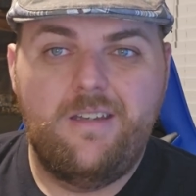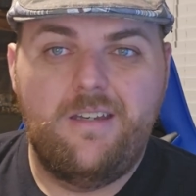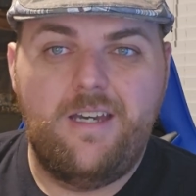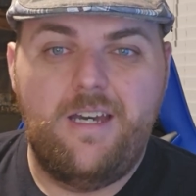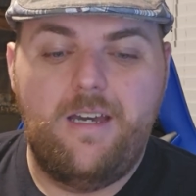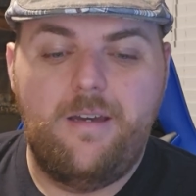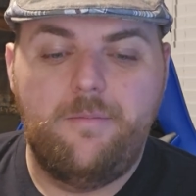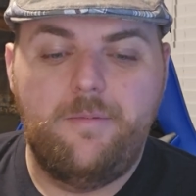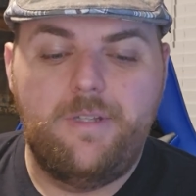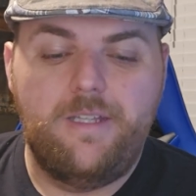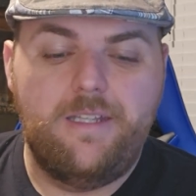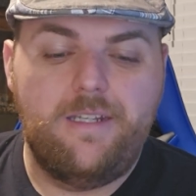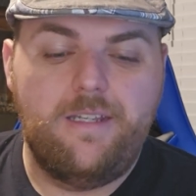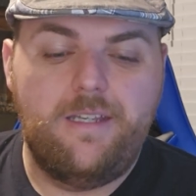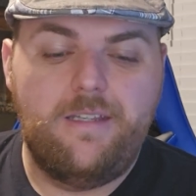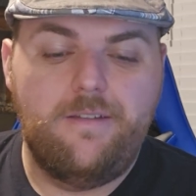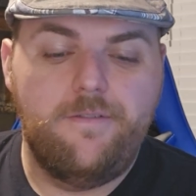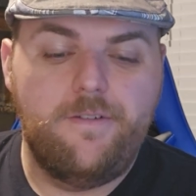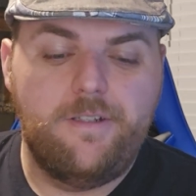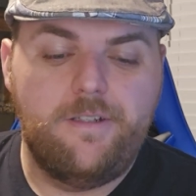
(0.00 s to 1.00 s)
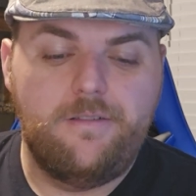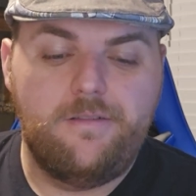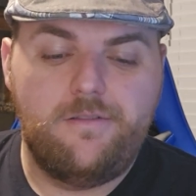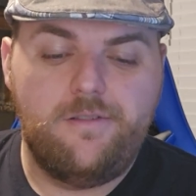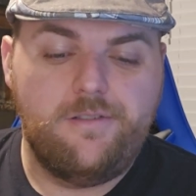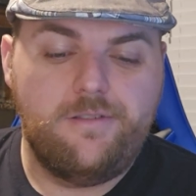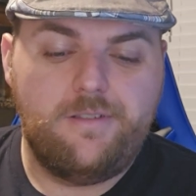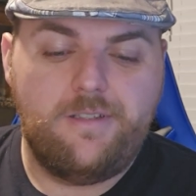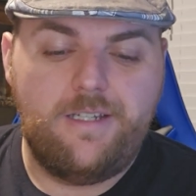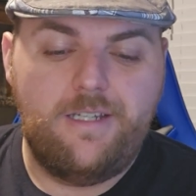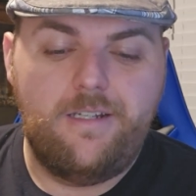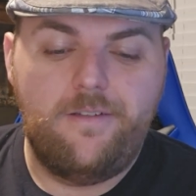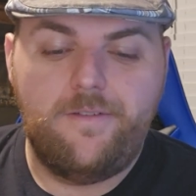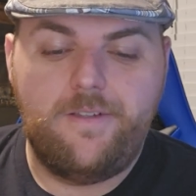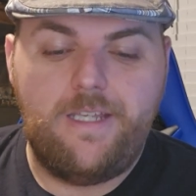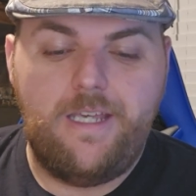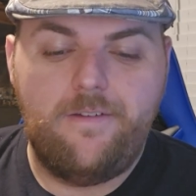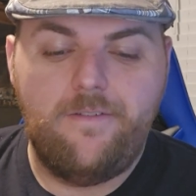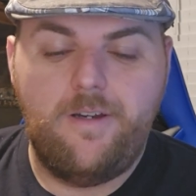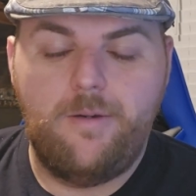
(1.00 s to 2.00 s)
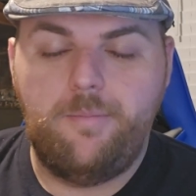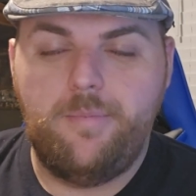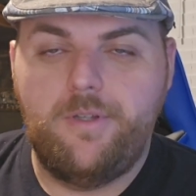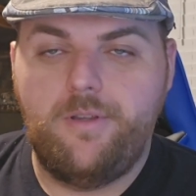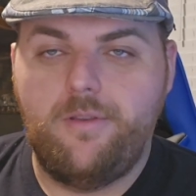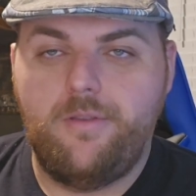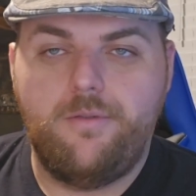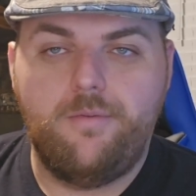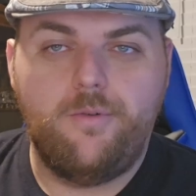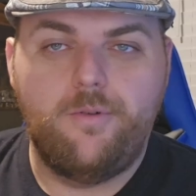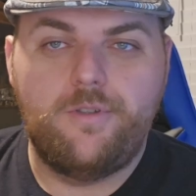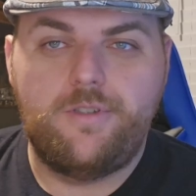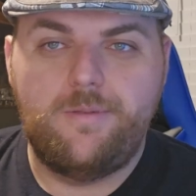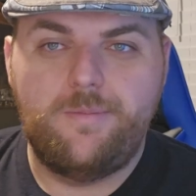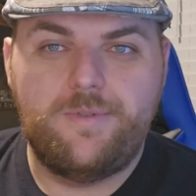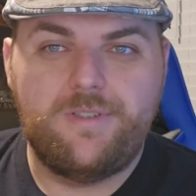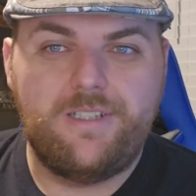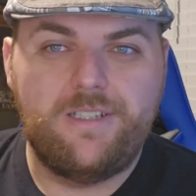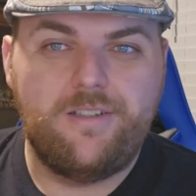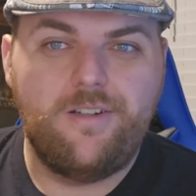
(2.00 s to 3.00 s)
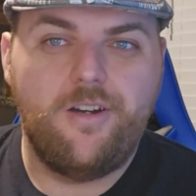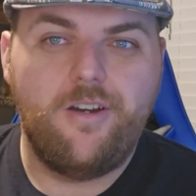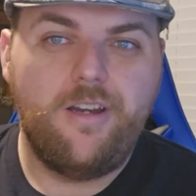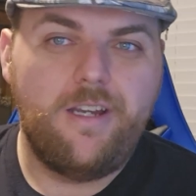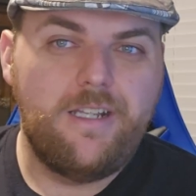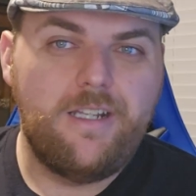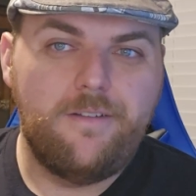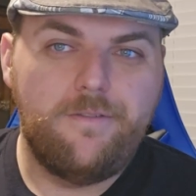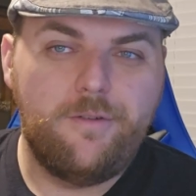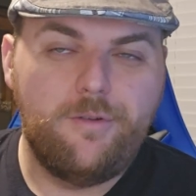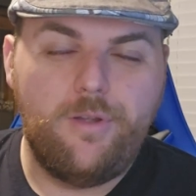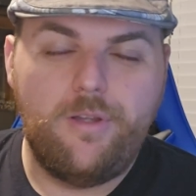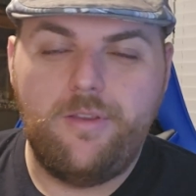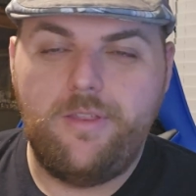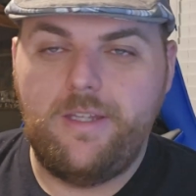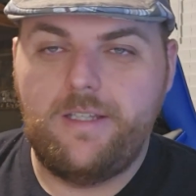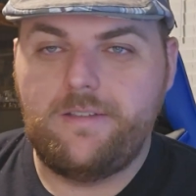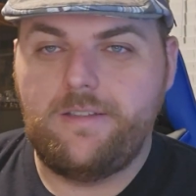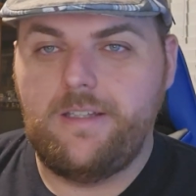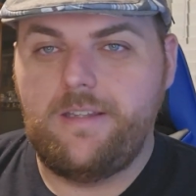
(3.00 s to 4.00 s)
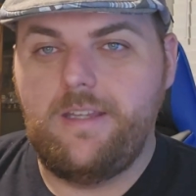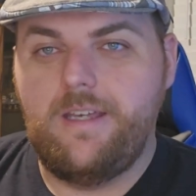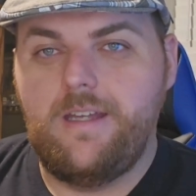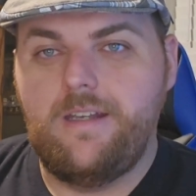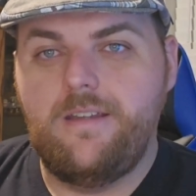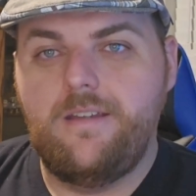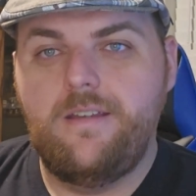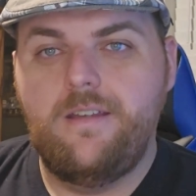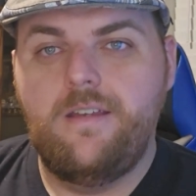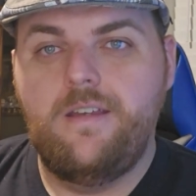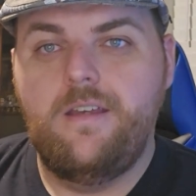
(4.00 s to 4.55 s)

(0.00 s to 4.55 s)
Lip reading: And then I even just kind of gave up and threw in some Skitarii and a few other things like that.